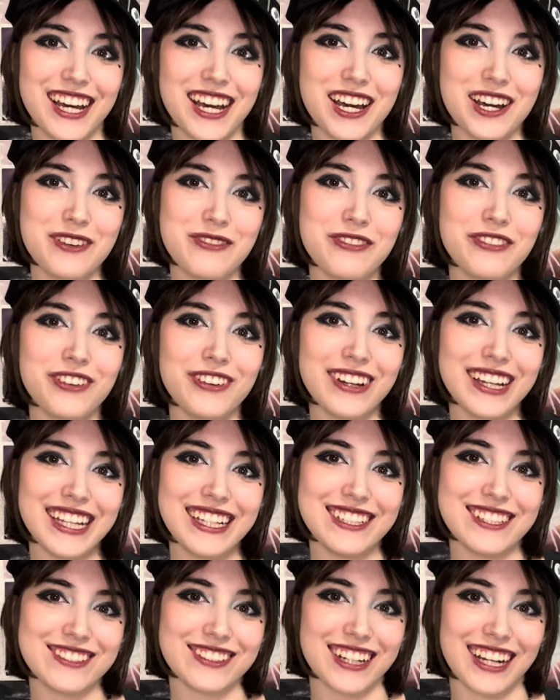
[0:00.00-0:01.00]
avoid
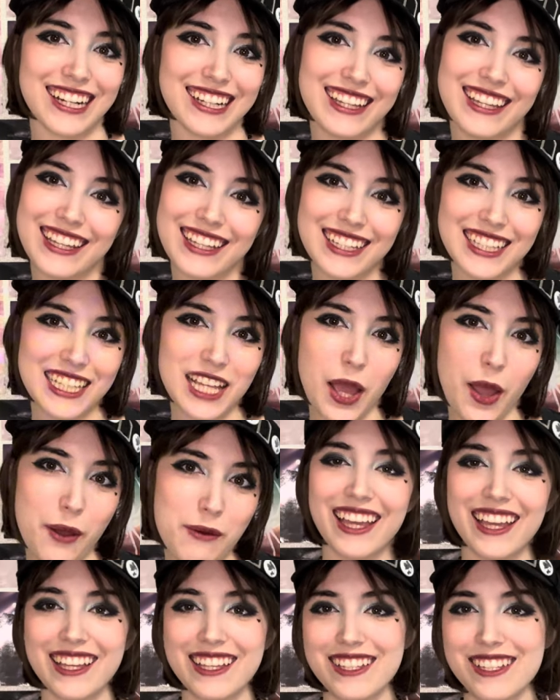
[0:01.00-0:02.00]
drawing.
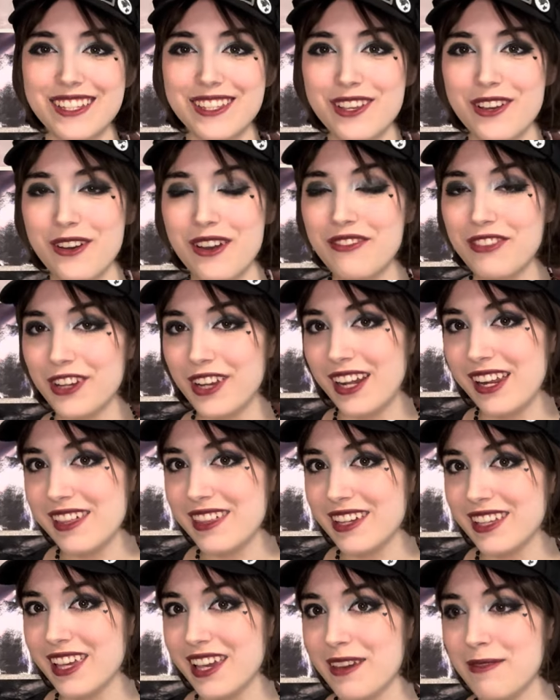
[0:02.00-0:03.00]
So if you're
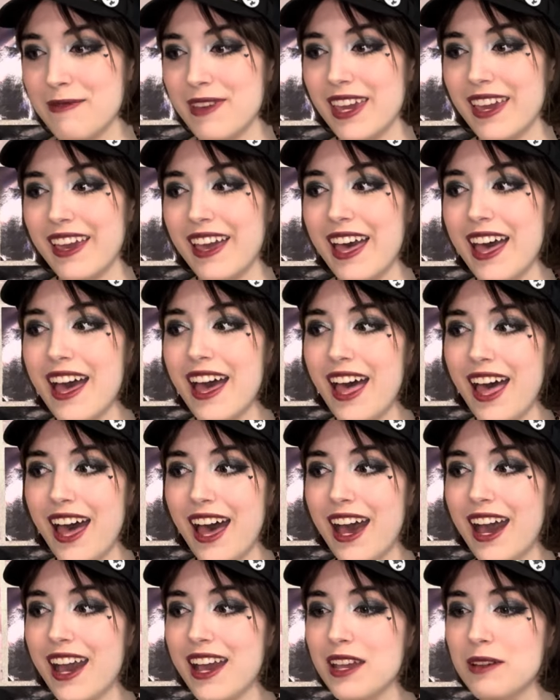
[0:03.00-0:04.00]
anything like me,
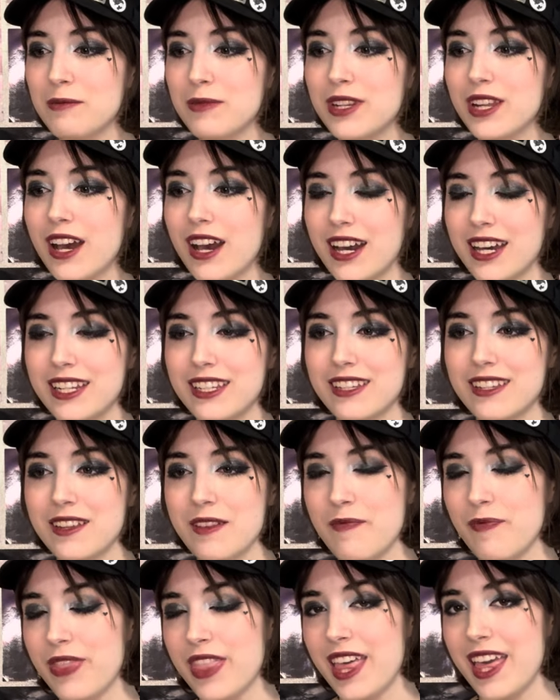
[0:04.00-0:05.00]
I am not
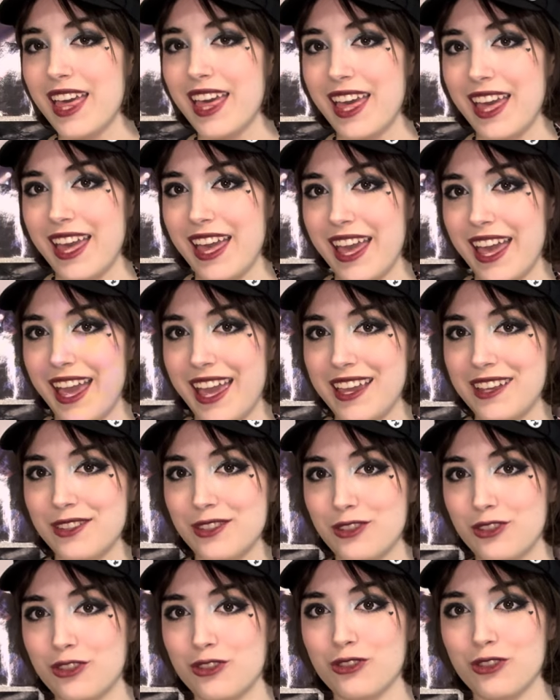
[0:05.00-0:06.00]
a
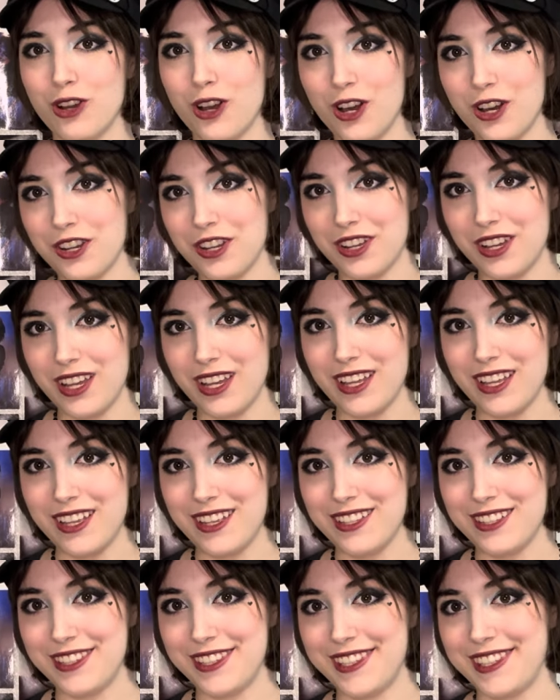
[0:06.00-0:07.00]
strong
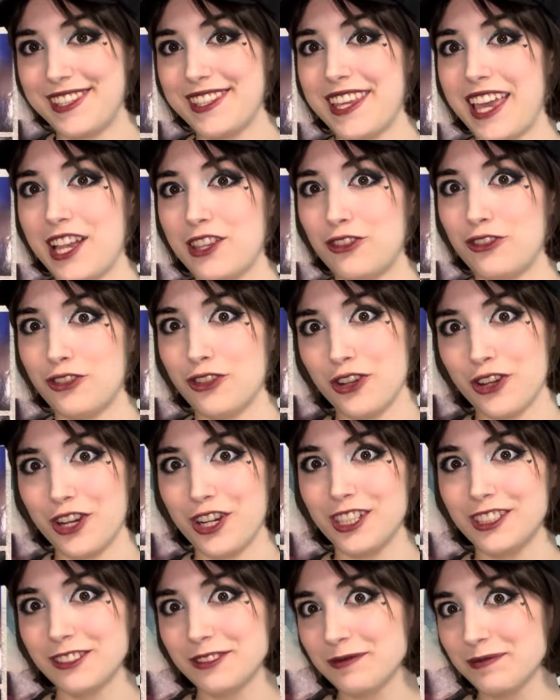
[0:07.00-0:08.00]

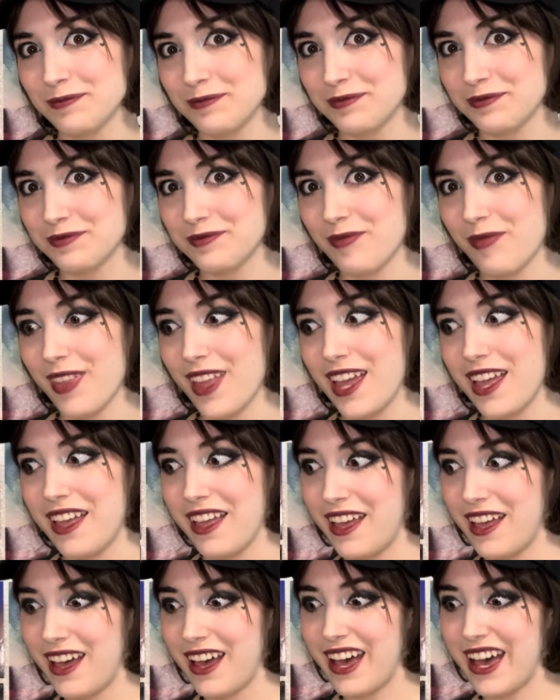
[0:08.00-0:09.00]
sketcher.
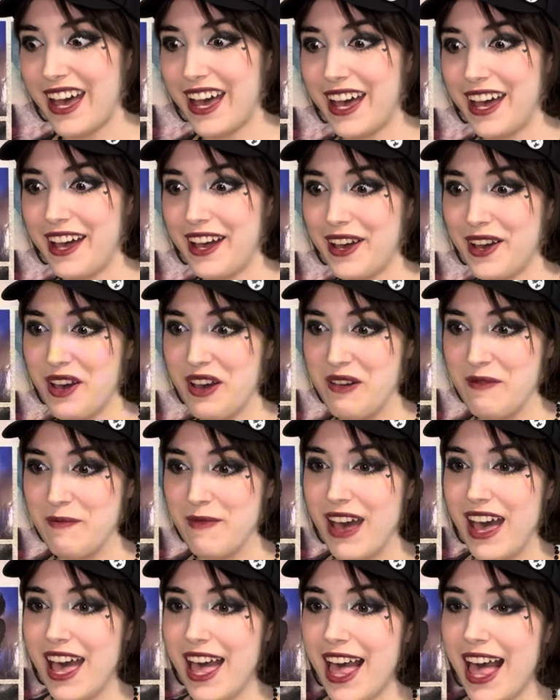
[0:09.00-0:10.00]

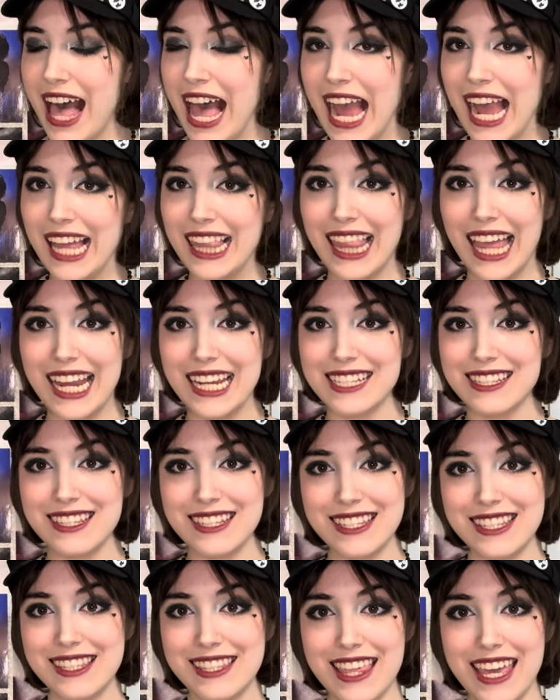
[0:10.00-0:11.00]
I like to
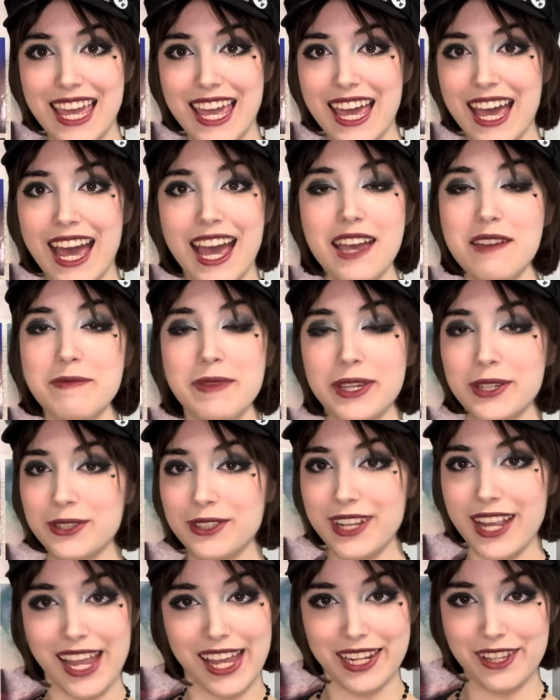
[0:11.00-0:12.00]
think I'm a
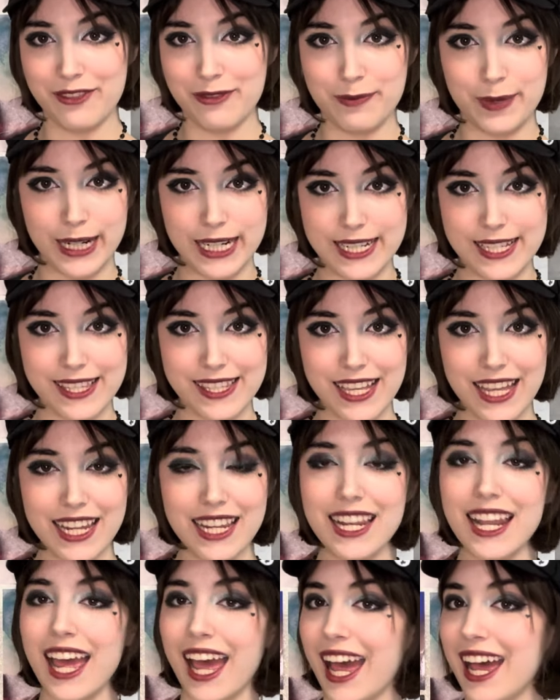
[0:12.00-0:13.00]
creative person
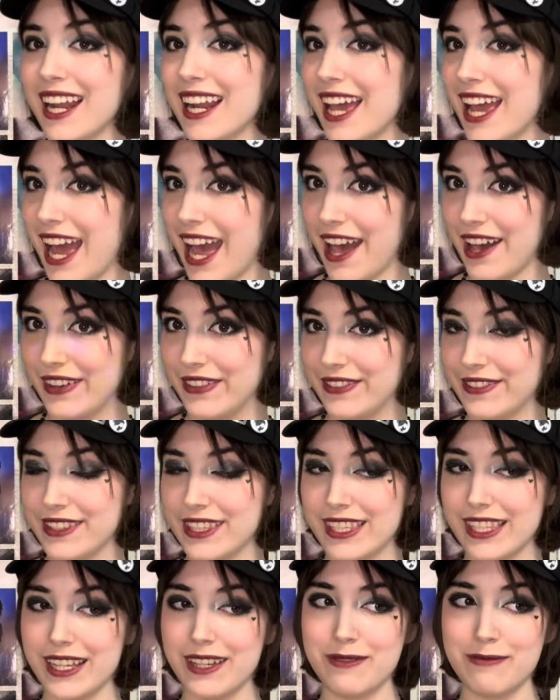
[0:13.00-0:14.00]
and I have
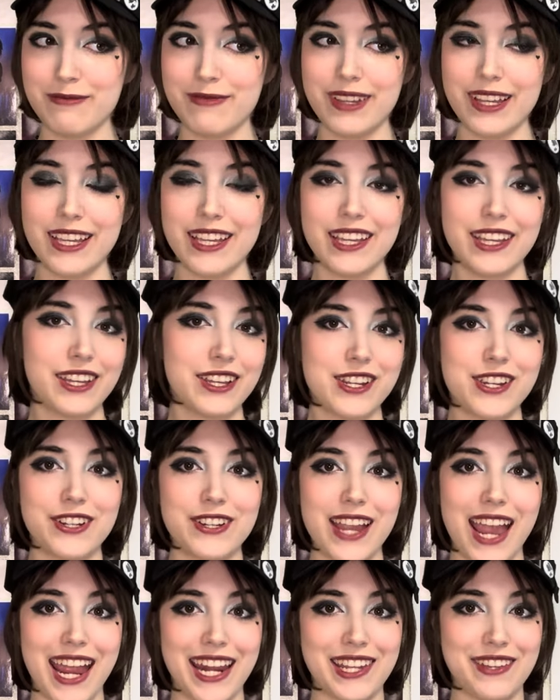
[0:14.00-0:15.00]
some
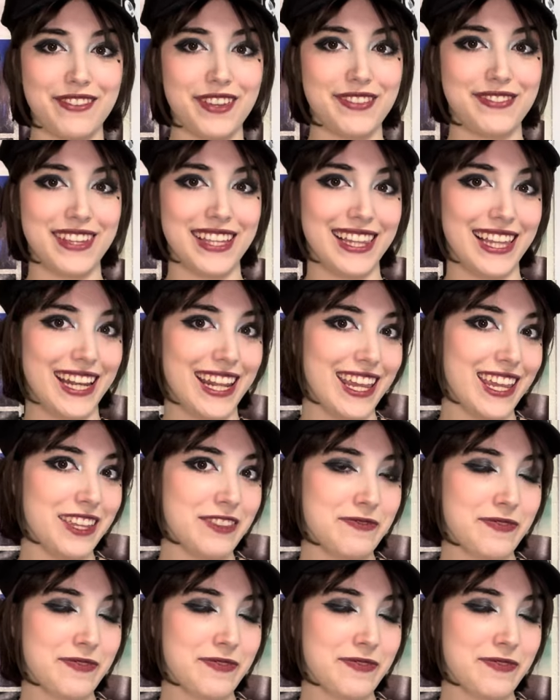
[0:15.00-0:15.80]
creative ability,